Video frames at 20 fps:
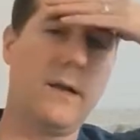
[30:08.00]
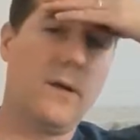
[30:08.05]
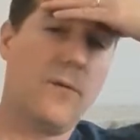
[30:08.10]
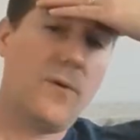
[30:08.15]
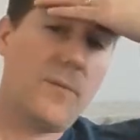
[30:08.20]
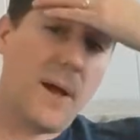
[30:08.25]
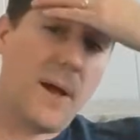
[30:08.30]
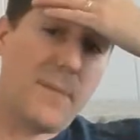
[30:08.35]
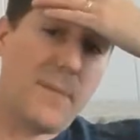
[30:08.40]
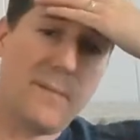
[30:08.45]

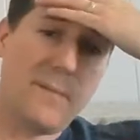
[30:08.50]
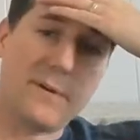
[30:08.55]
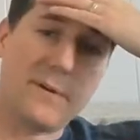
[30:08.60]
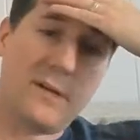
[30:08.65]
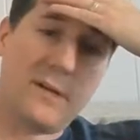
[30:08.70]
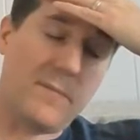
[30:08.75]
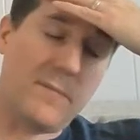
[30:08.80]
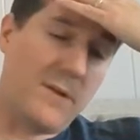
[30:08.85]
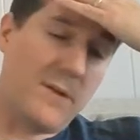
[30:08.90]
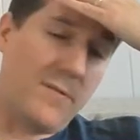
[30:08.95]
we might be able to
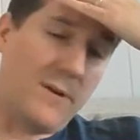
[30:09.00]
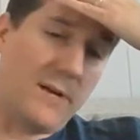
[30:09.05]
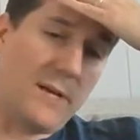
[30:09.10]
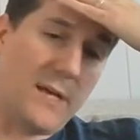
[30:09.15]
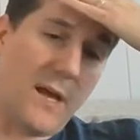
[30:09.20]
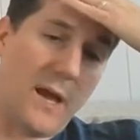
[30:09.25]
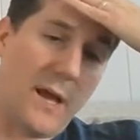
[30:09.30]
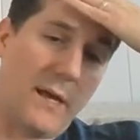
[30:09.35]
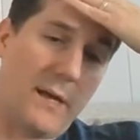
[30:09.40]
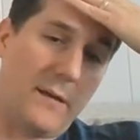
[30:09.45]

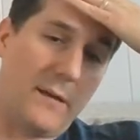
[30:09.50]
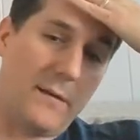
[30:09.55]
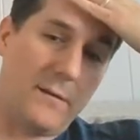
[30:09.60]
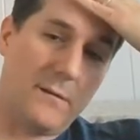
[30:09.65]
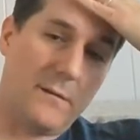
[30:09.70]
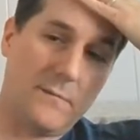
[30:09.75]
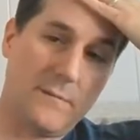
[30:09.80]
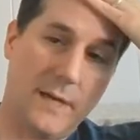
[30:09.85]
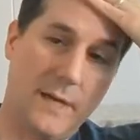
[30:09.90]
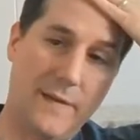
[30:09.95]
communicate
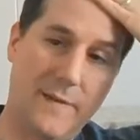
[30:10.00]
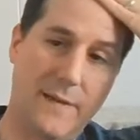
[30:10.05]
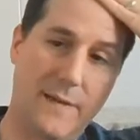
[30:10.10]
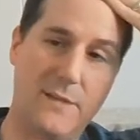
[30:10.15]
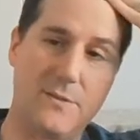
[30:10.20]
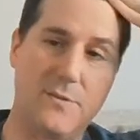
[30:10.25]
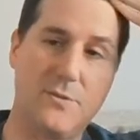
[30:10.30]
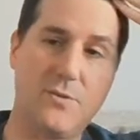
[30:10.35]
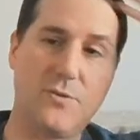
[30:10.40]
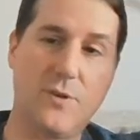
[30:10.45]
in the
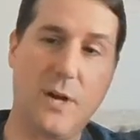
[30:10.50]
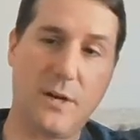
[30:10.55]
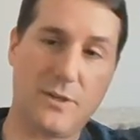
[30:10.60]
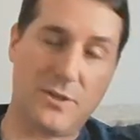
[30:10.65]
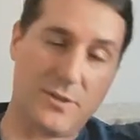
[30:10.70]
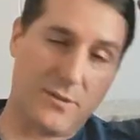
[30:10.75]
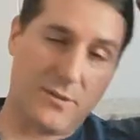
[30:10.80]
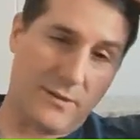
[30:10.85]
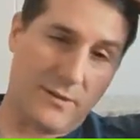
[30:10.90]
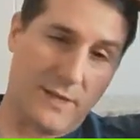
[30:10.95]

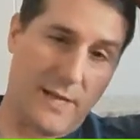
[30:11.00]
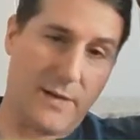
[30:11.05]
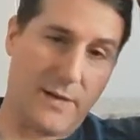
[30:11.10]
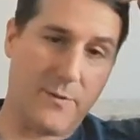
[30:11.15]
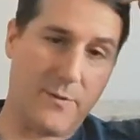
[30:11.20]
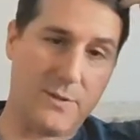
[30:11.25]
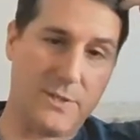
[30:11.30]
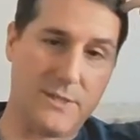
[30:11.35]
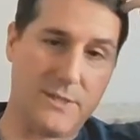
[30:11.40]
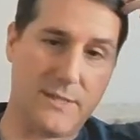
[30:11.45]
instructional
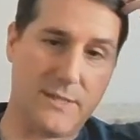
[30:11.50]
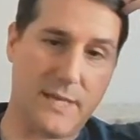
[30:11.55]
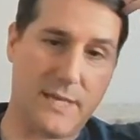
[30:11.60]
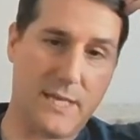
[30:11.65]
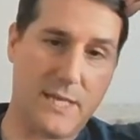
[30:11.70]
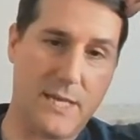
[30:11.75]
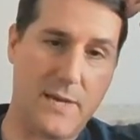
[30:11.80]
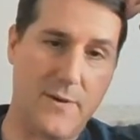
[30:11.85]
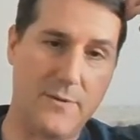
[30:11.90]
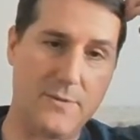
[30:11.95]
language. It's like,
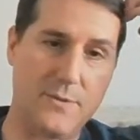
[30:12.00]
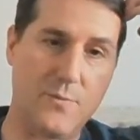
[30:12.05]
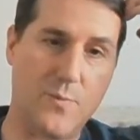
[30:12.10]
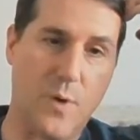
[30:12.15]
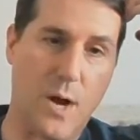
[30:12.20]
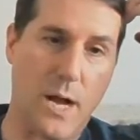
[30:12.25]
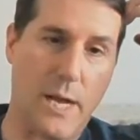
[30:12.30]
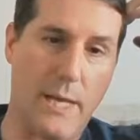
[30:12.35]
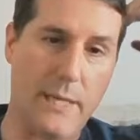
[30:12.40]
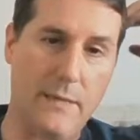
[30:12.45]
here's
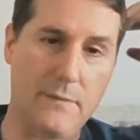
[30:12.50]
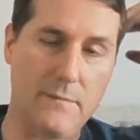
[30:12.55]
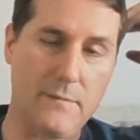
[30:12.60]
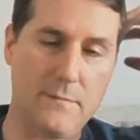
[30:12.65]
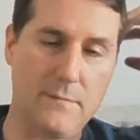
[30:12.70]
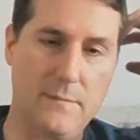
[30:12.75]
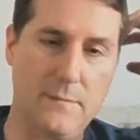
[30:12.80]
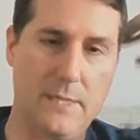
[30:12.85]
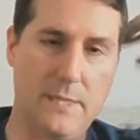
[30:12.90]
why, you